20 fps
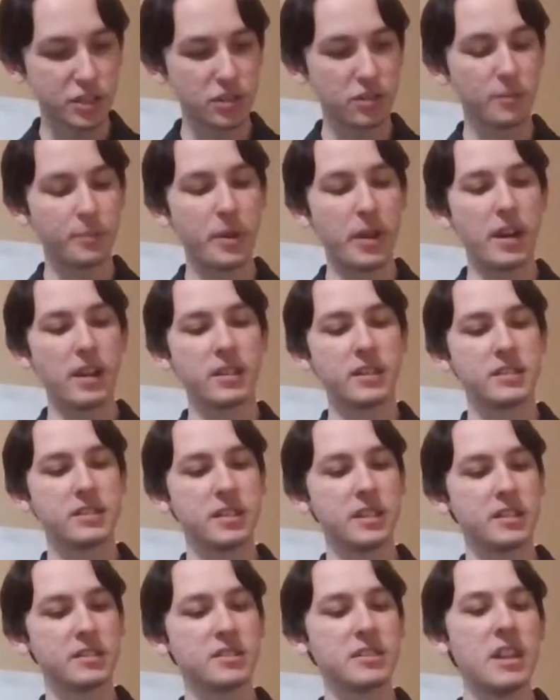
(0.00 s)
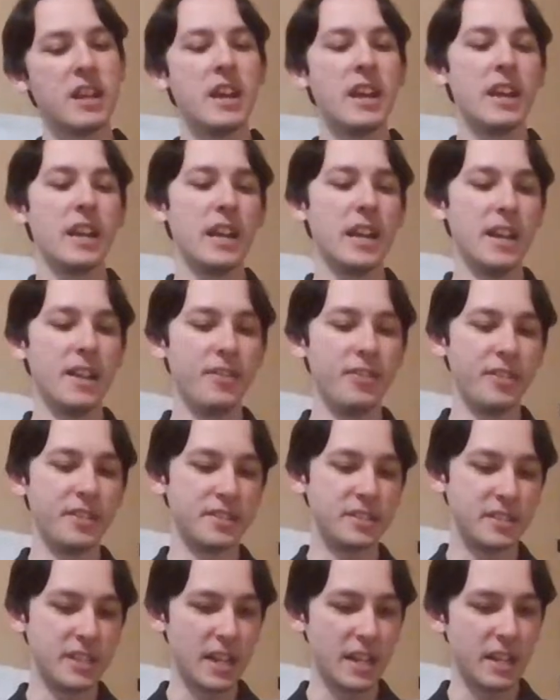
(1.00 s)
politics in the
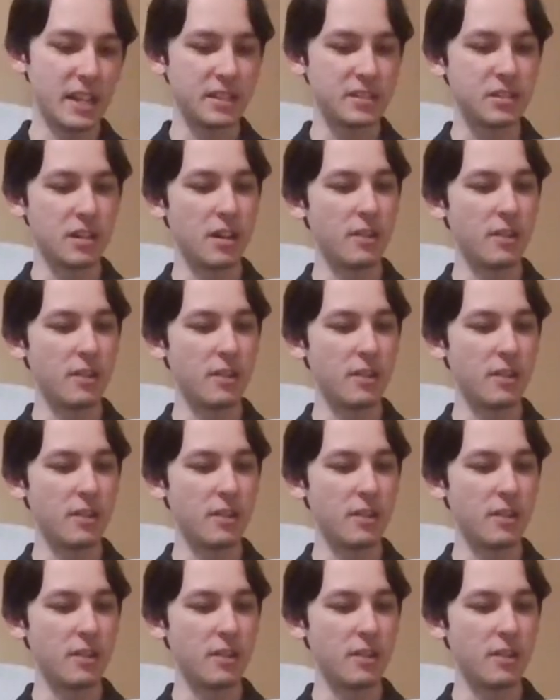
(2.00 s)
cities